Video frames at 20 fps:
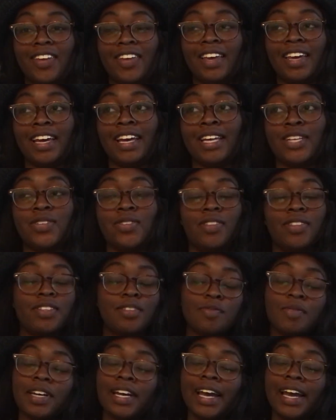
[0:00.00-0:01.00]
you guys with
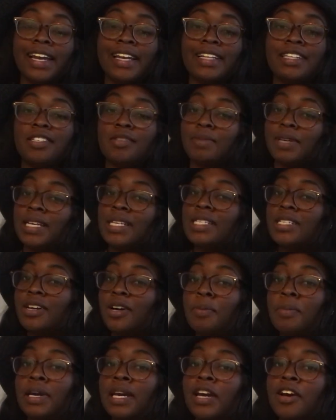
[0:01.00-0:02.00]
some guidance based
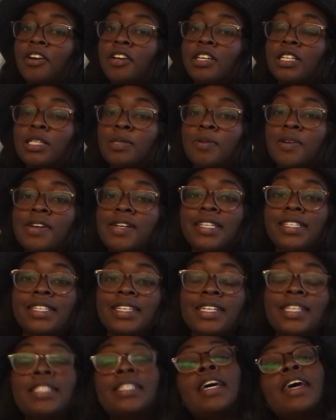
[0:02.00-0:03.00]
on my own
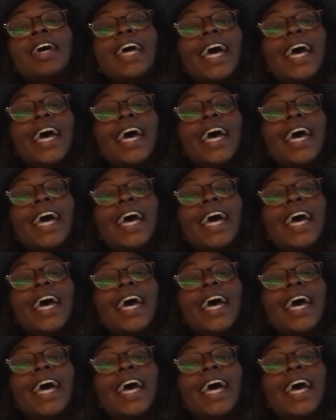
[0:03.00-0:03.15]
experiences